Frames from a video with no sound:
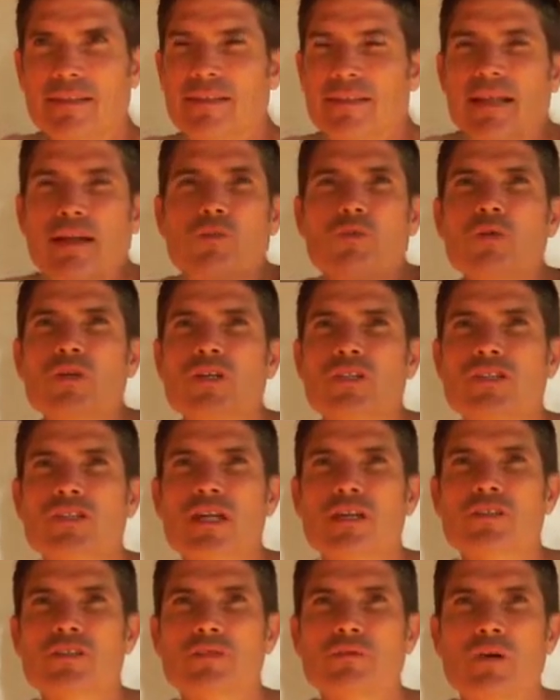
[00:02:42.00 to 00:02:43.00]
that all just
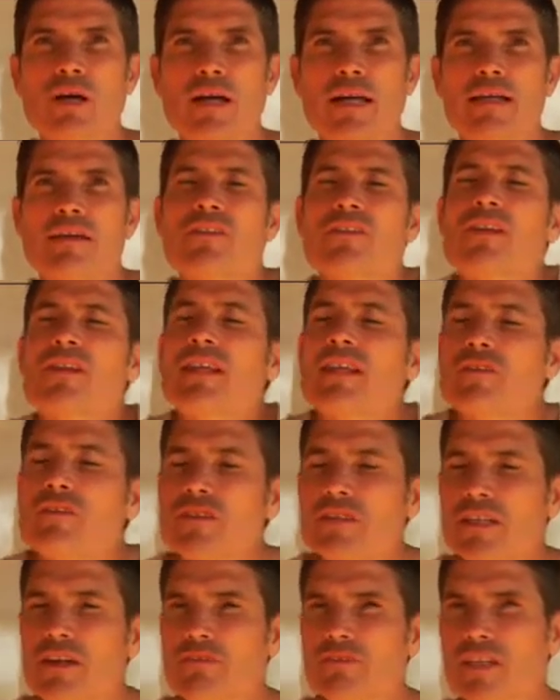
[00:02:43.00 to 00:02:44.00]
goes away. The little
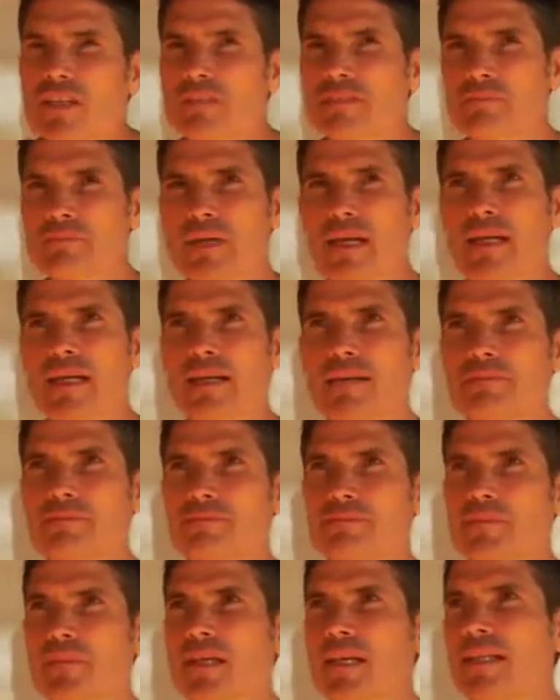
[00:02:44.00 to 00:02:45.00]
stuff doesn't matter.
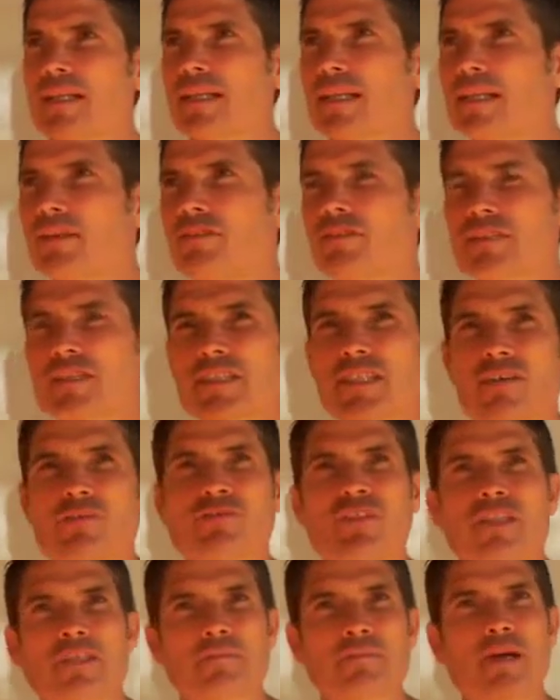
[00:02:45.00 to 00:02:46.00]
The little stuff
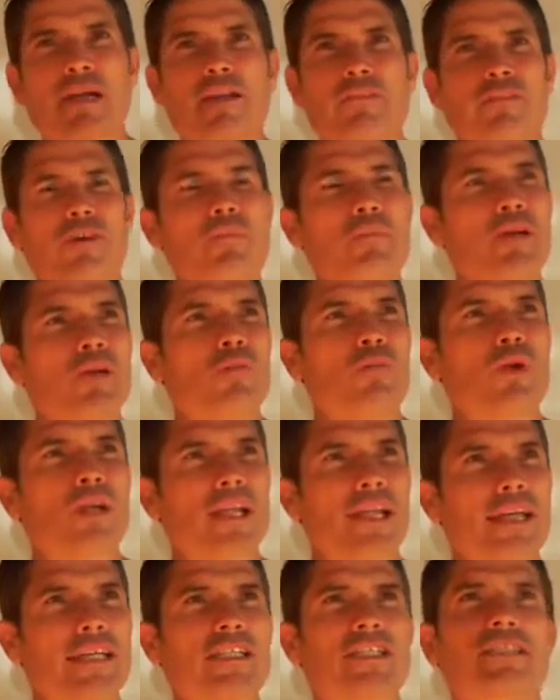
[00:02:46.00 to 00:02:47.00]
doesn't matter. If I'm in a
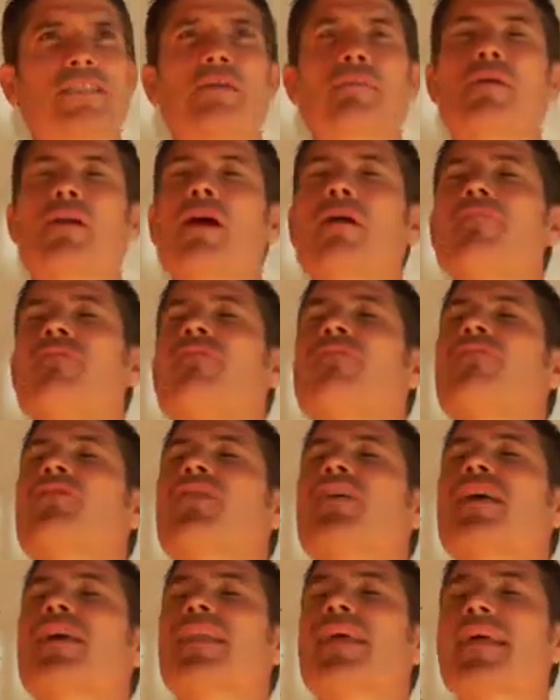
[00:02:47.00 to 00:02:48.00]
relationship and I'm
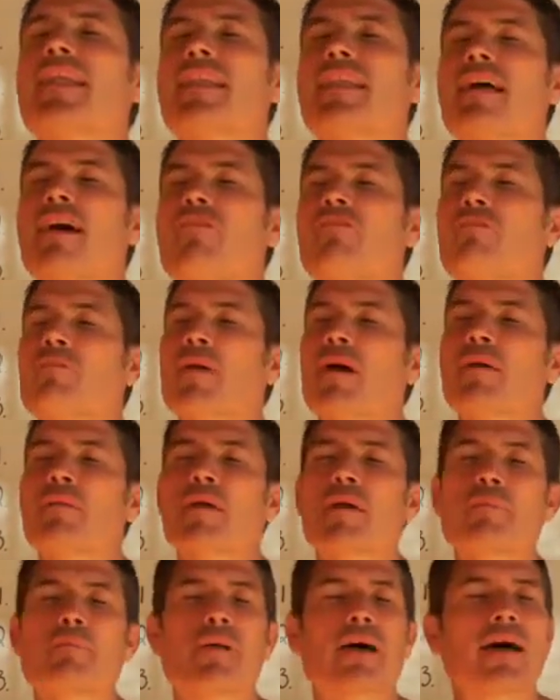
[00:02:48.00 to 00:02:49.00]
feeling loved by
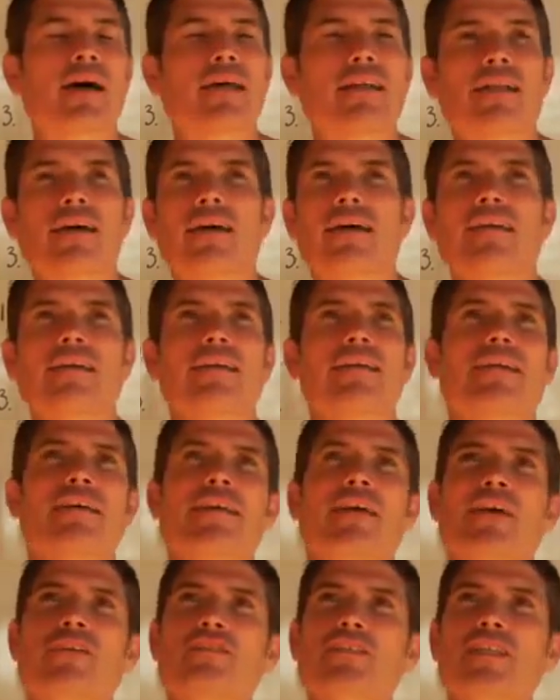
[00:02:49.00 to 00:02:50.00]
my partner,
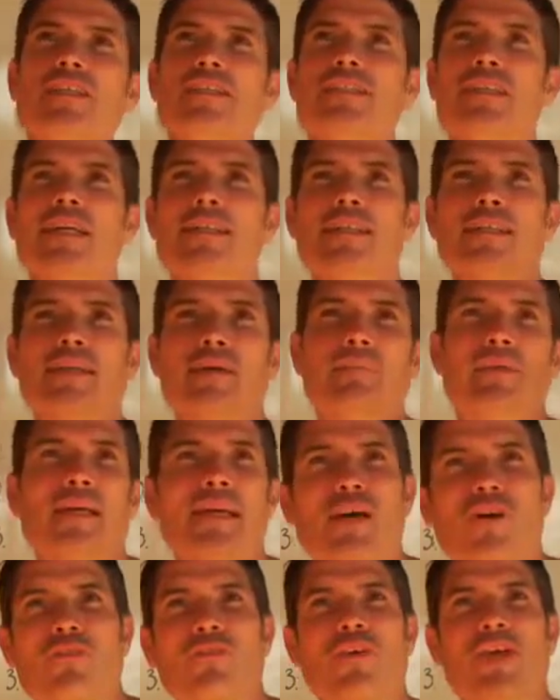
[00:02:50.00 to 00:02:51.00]
if she says
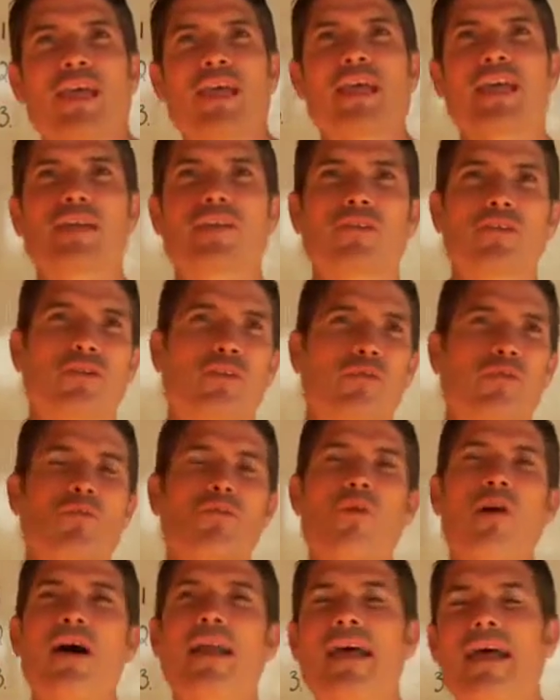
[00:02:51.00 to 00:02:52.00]
something offhand or
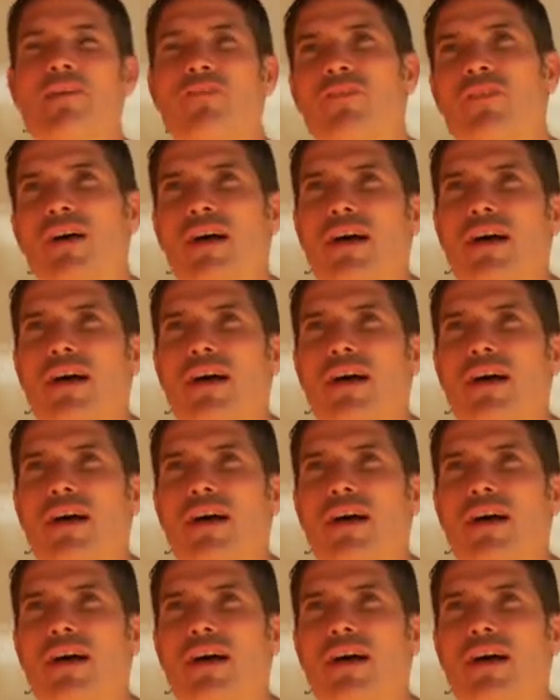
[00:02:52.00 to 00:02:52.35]
whatever,